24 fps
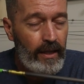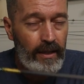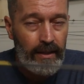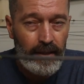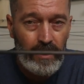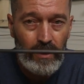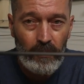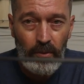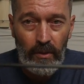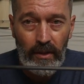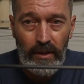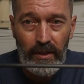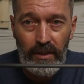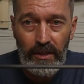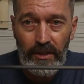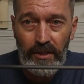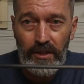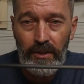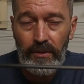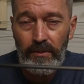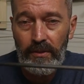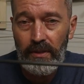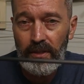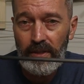Now I wanted to
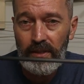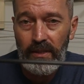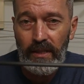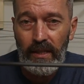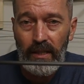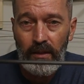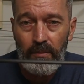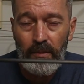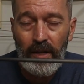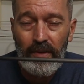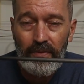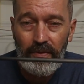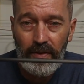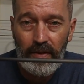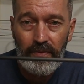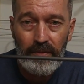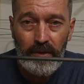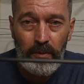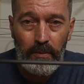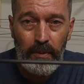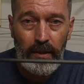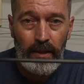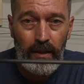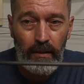shoot this out of my
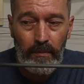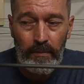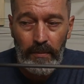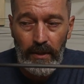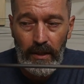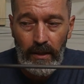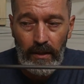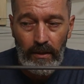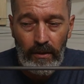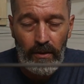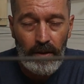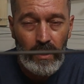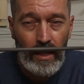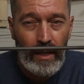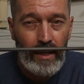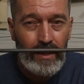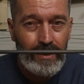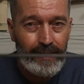50 pound bow.